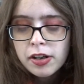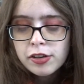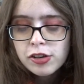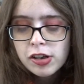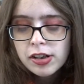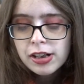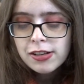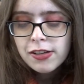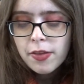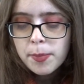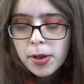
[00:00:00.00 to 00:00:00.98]
Turning to
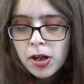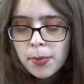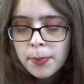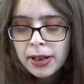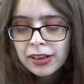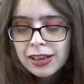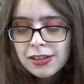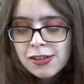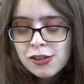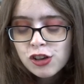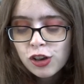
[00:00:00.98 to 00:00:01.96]
the pot-bellied
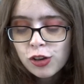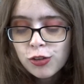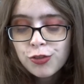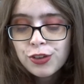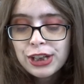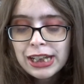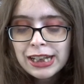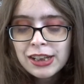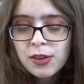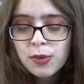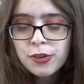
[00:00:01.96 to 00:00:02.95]
stove, he
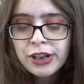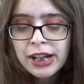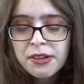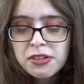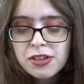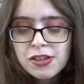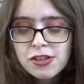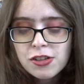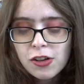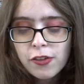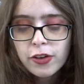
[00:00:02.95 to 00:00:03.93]
knelt down to
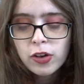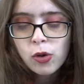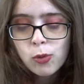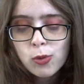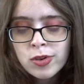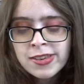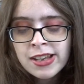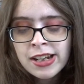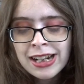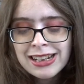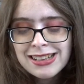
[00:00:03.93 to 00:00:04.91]
stir the coals and
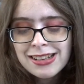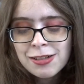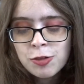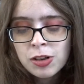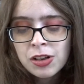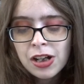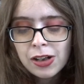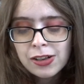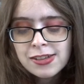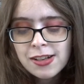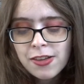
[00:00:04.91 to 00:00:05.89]
add several logs
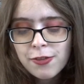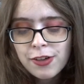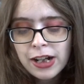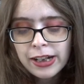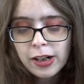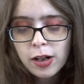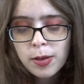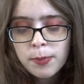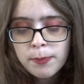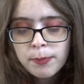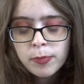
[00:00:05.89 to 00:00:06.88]
to the fire.
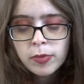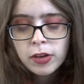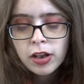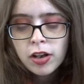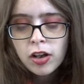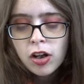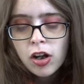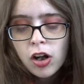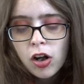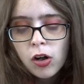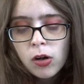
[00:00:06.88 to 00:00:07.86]

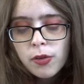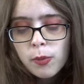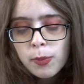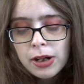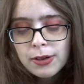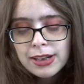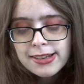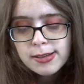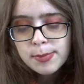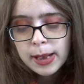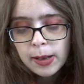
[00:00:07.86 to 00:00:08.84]
All the while he
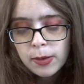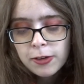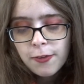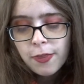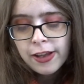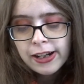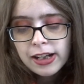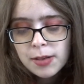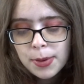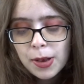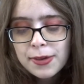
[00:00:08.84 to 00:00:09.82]
smiled, thinking
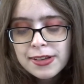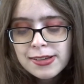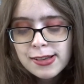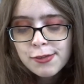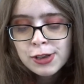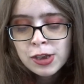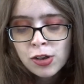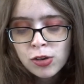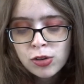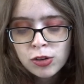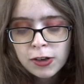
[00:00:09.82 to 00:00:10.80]
about his
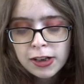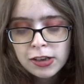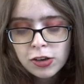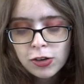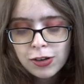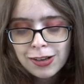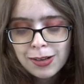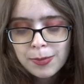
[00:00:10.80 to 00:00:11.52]
7-year-old granddaughter.